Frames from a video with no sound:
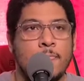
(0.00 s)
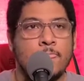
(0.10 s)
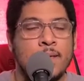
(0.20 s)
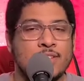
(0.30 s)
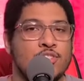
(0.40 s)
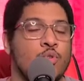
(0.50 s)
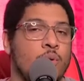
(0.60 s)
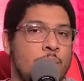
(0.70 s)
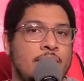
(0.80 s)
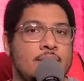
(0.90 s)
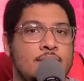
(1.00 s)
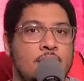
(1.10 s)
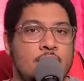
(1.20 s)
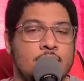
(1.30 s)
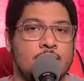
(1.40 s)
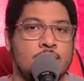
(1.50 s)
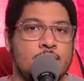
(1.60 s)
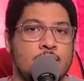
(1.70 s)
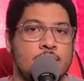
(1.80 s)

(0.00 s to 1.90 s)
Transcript: that Scorpion does,